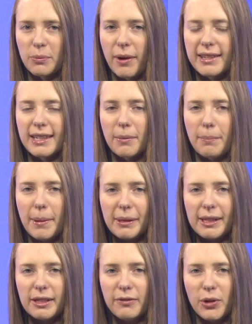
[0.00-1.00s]
expressing
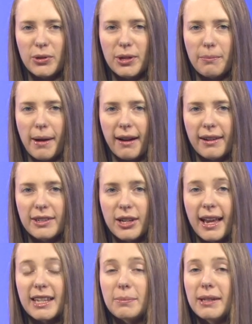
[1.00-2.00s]
biblical views on marriage
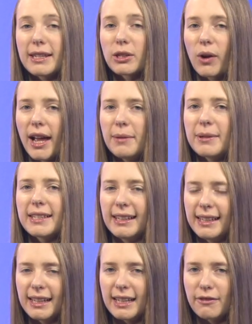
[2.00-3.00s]
has been described as
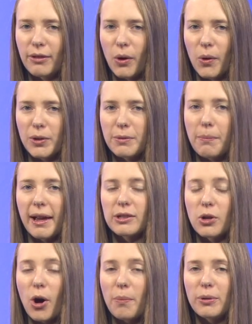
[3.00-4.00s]
legally flawed by a
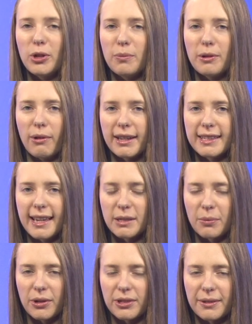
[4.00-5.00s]
top human rights
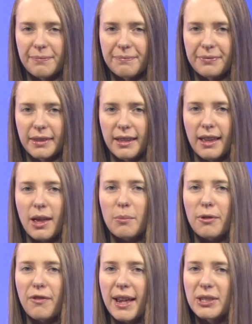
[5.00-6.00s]
expert.
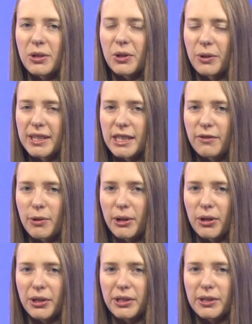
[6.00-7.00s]
Professor Christopher
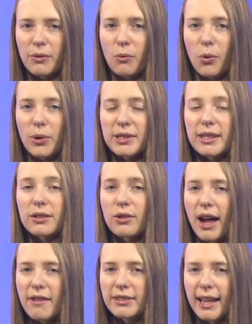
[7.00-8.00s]
McCrudden warns that
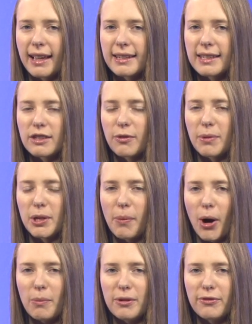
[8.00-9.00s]
draft guidance from the
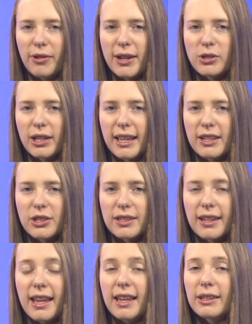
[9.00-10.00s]
Department for
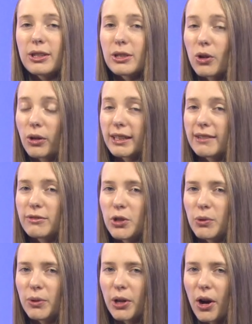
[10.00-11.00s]
Education does not give
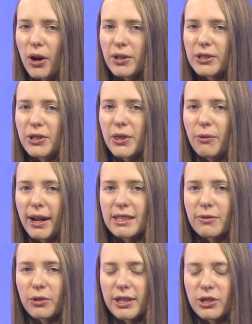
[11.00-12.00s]
due regard to the rights
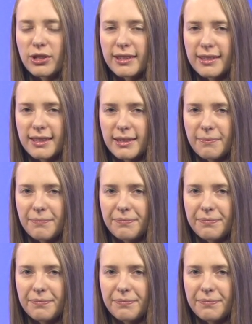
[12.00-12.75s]
of Christians.